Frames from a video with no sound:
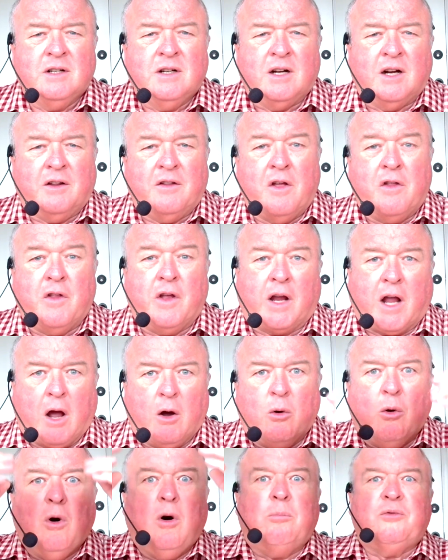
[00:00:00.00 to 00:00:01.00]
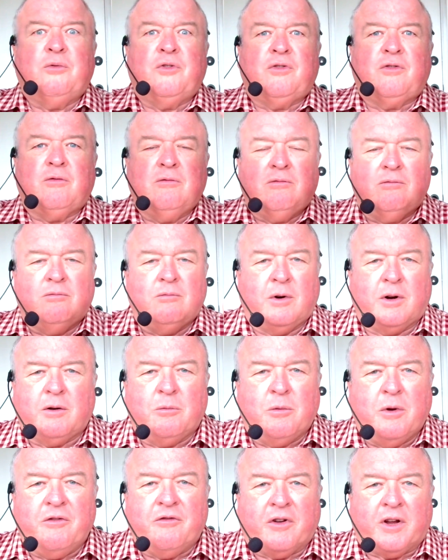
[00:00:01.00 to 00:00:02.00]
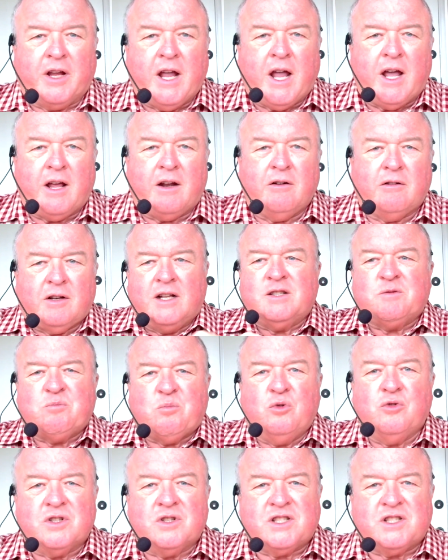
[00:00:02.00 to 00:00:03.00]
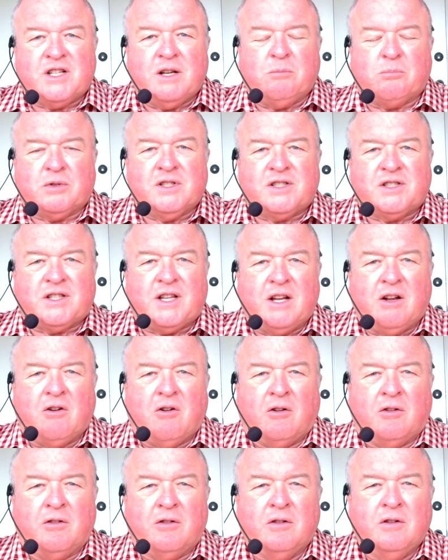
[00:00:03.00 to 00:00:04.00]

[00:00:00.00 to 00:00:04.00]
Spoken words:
And then they go, oops, what did we forget? Let's put the simplest thing on.